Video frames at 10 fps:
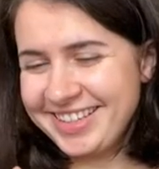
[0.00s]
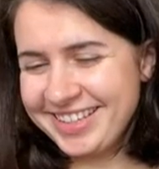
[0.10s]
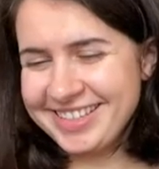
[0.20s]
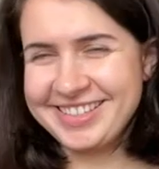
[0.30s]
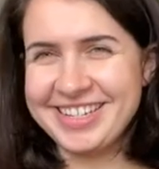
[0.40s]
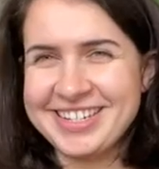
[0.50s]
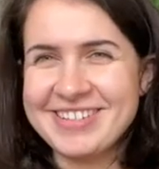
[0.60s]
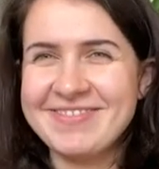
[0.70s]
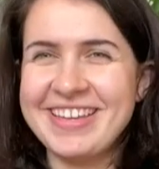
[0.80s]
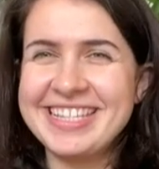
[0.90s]
It's such
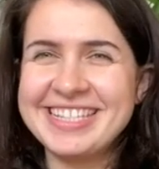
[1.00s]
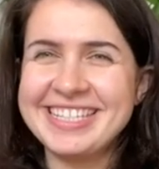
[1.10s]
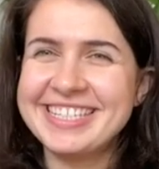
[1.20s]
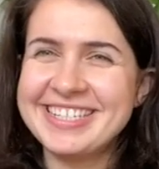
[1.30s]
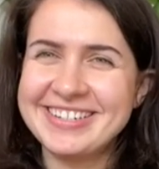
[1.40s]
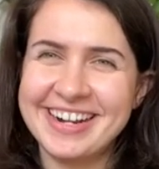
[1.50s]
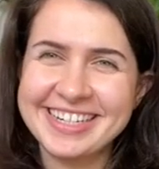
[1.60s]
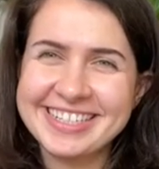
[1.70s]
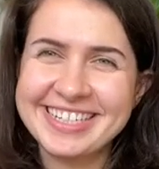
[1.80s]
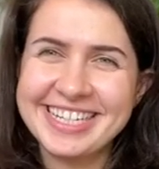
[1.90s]
a fancy
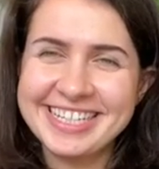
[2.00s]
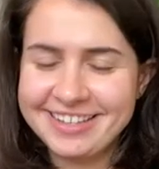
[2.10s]
instruction.